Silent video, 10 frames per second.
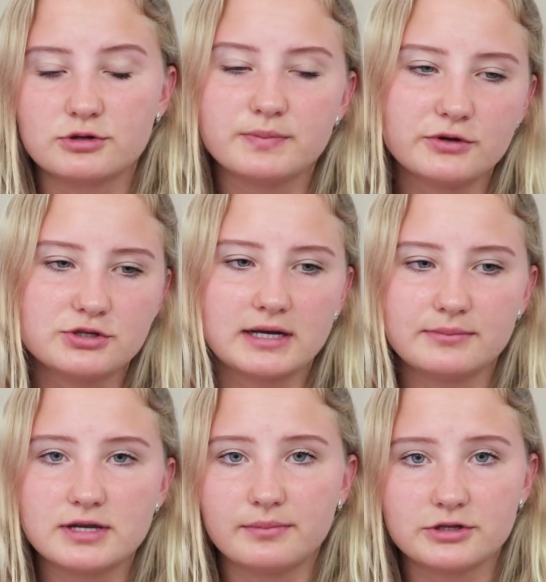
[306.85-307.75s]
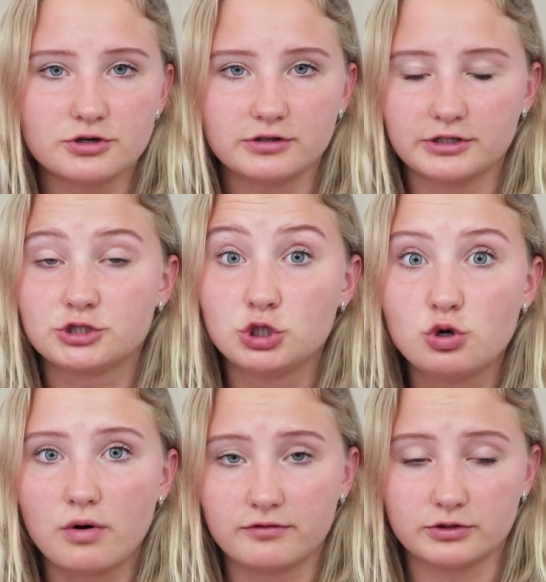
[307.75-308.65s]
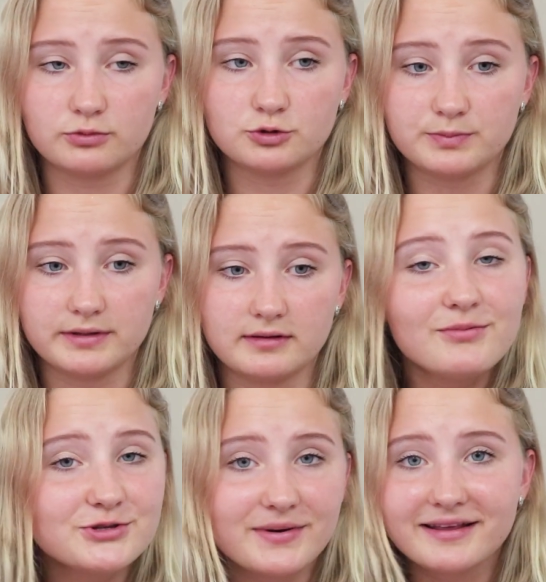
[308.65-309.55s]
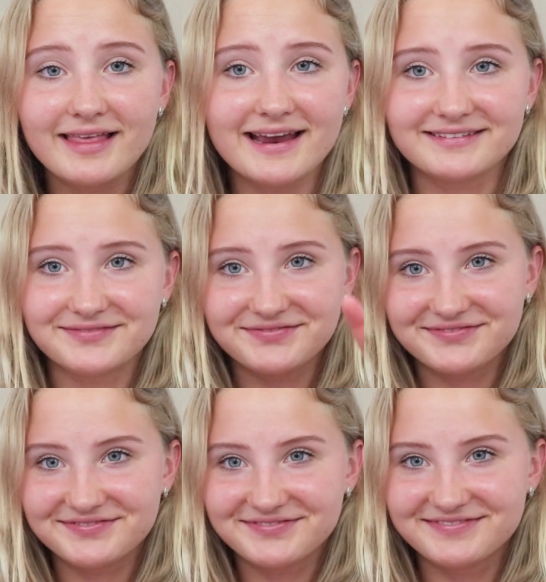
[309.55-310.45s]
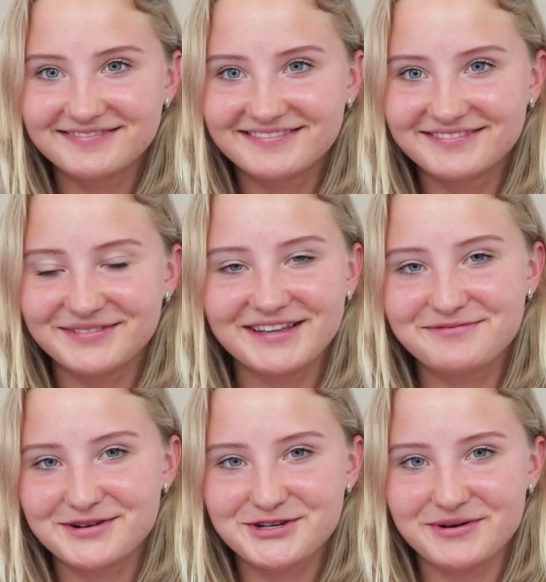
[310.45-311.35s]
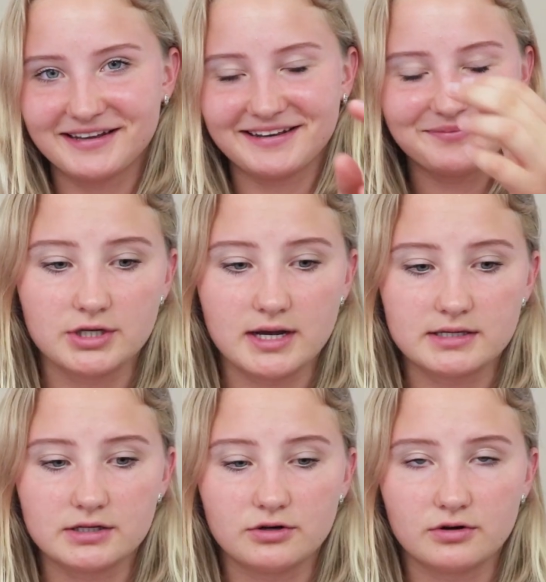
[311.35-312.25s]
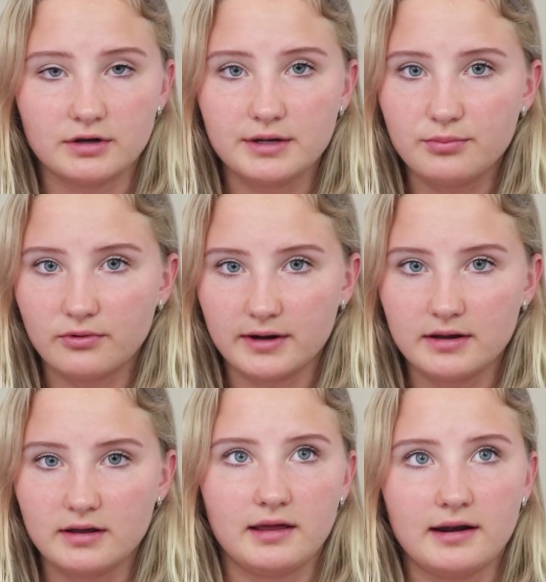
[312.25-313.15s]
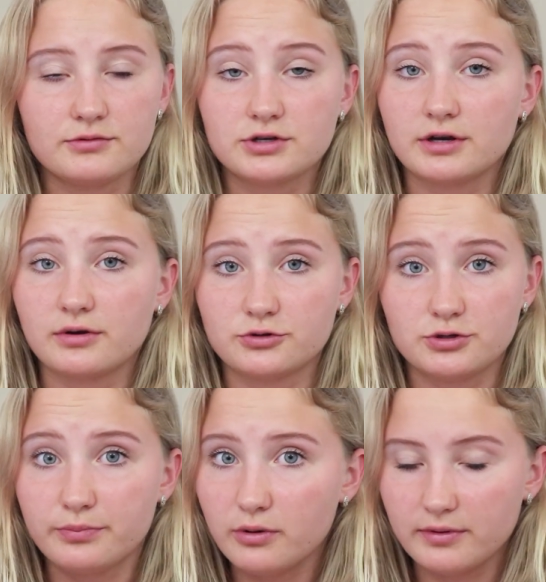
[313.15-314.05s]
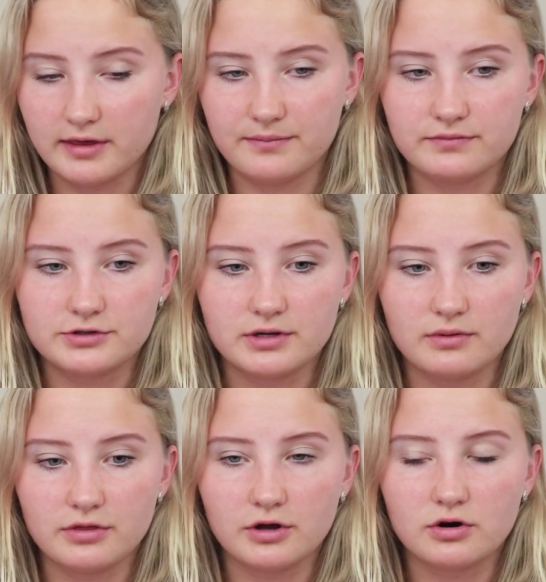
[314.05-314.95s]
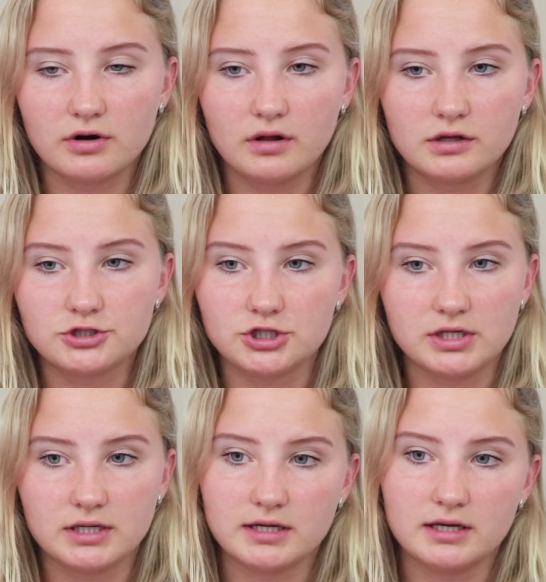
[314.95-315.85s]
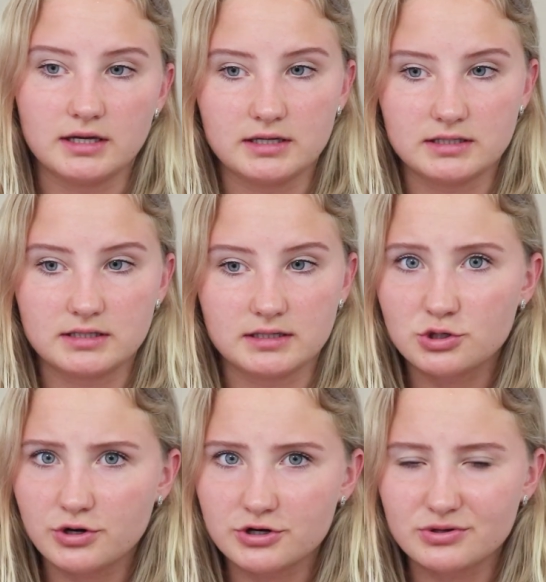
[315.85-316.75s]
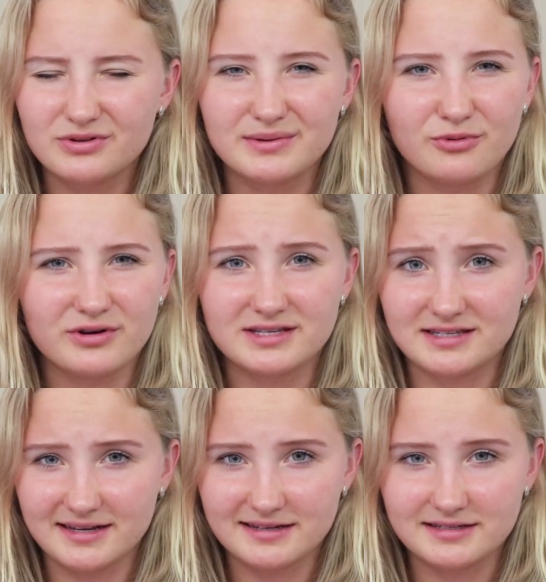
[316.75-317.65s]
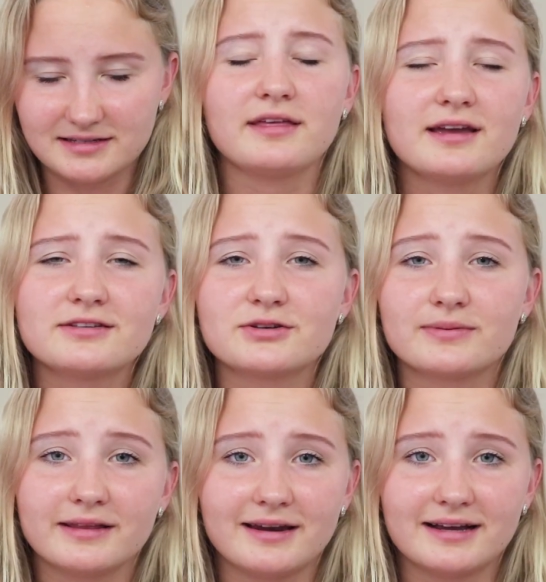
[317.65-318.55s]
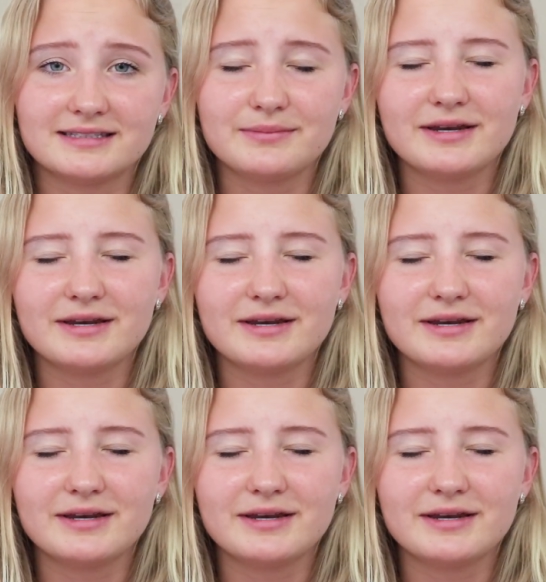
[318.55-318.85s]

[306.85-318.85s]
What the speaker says: I was supposed to come 10 minutes earlier to go over the rules, but I was running late. We left punctuality. She has a girl and a boy and I was gonna go to the pool with them. So the girl, she is 2 years old, the boy's 6. The kids are really nice.